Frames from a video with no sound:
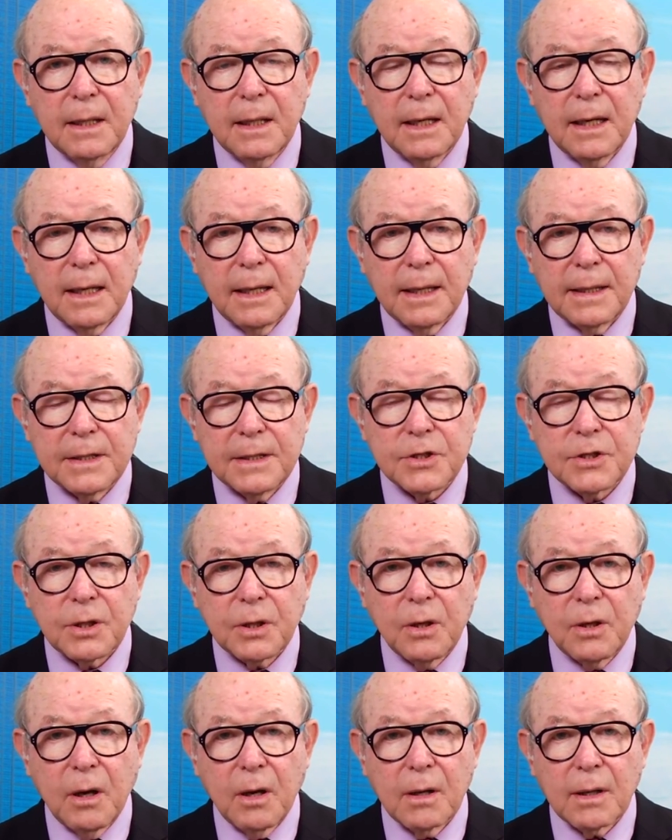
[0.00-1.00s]
in
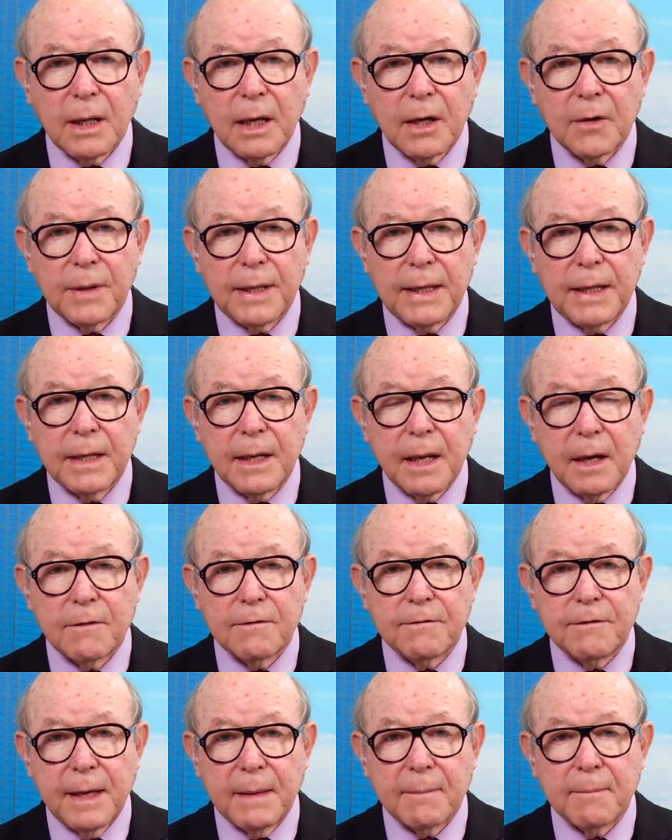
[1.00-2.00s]
Chicago in
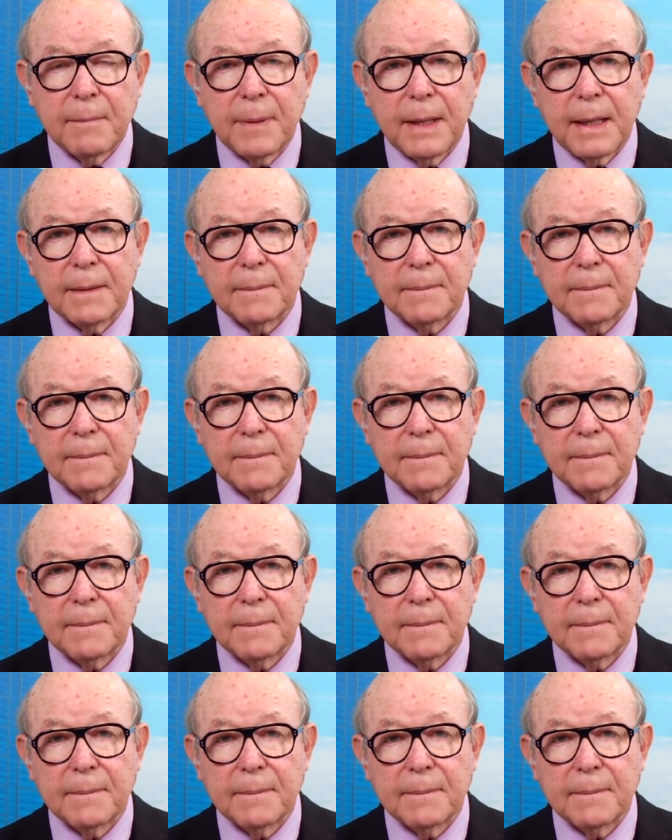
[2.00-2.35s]
November.